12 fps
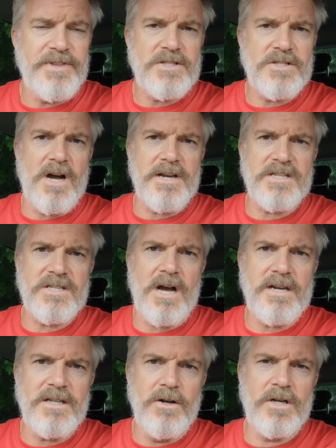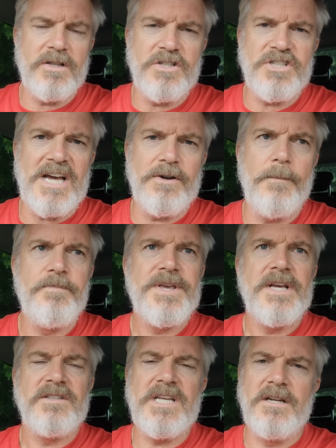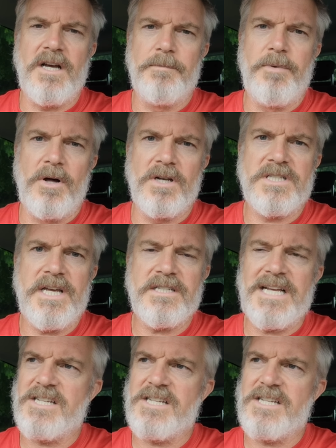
This guy decided to look at the channel, didn't like the politics.